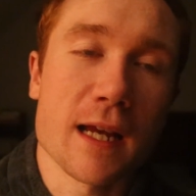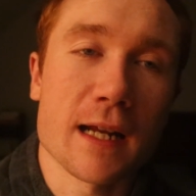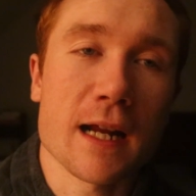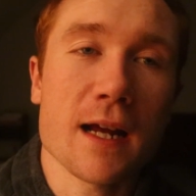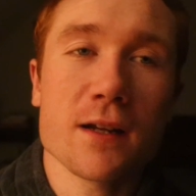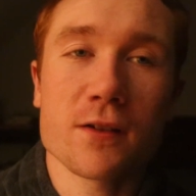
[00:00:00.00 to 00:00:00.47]

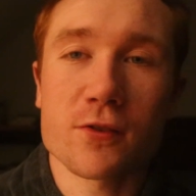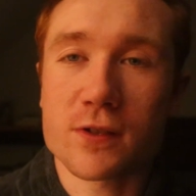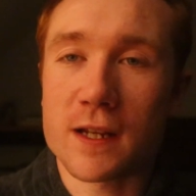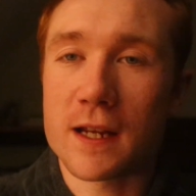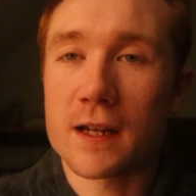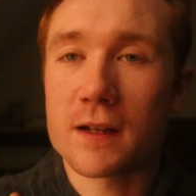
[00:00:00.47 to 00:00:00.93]
and I'd
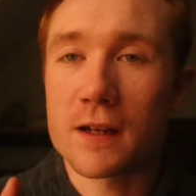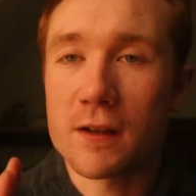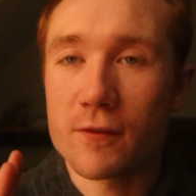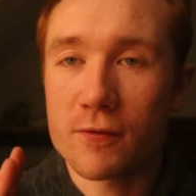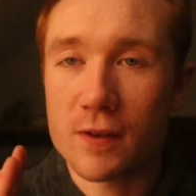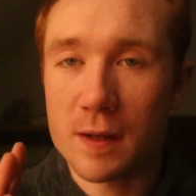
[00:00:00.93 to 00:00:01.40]
understand
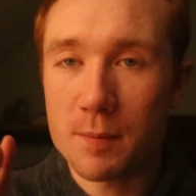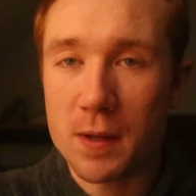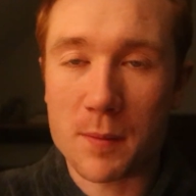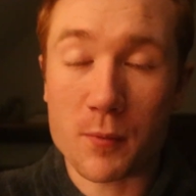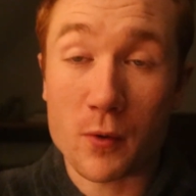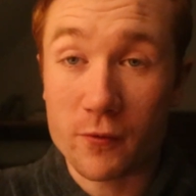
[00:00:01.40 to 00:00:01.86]
if
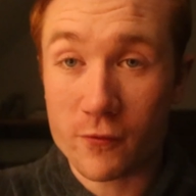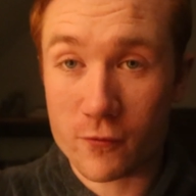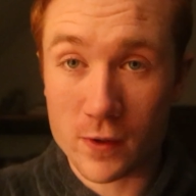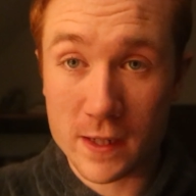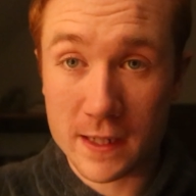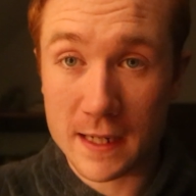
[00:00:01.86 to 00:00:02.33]
people are
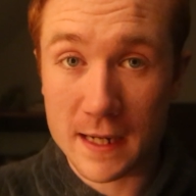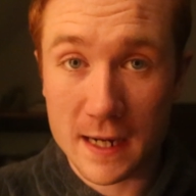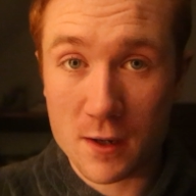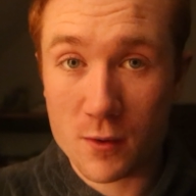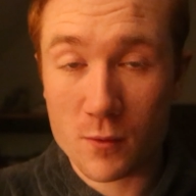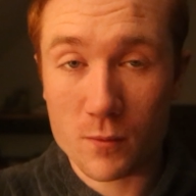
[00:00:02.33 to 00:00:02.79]
freaking
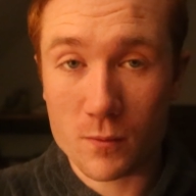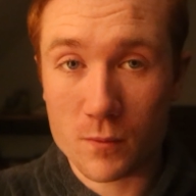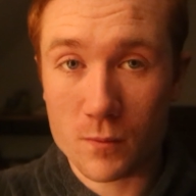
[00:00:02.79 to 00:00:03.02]
out